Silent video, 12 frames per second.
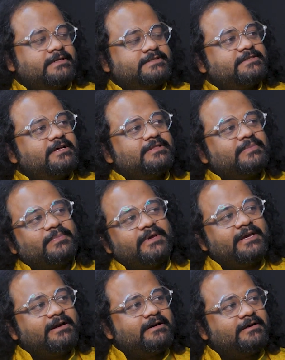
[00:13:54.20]
Siddhant,
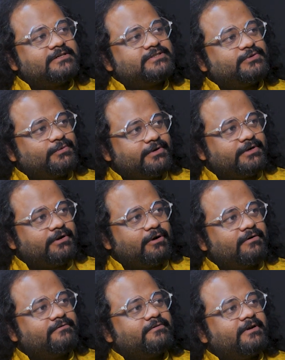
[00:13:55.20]
being a student
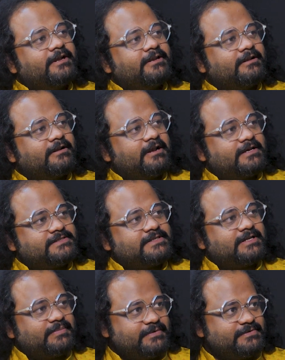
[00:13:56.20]
of Indian
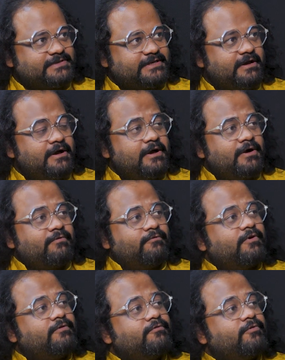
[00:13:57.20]
classical music,
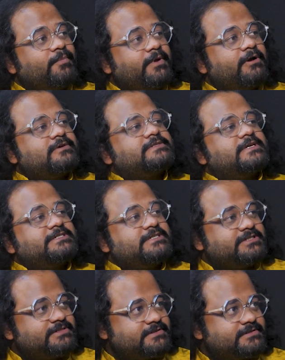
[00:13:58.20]
what would be your
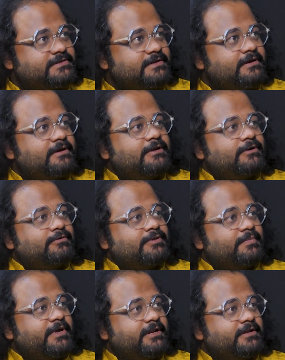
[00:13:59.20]
suggestions to
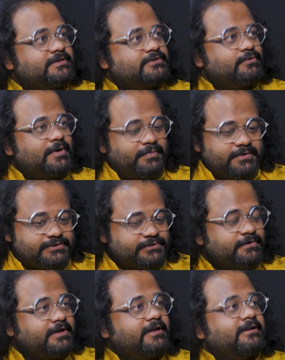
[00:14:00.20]
the beginners who are
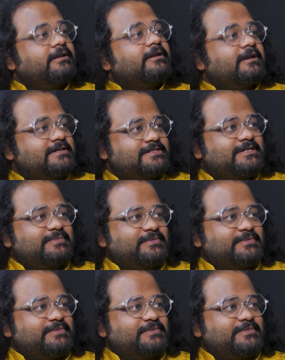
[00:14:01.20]
pursuing Indian classical